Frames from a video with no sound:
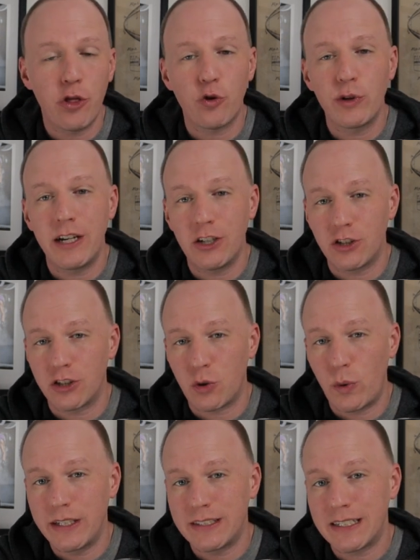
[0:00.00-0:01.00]

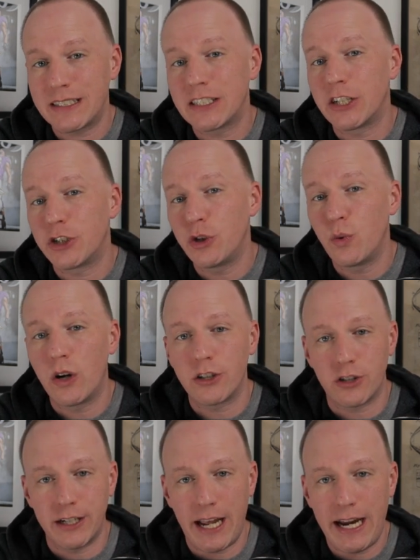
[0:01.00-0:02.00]
326 to
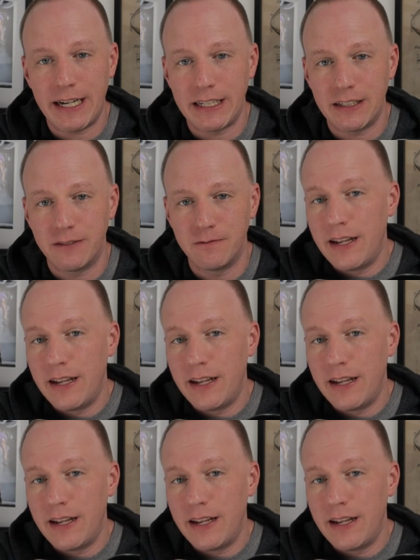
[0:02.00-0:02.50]
280.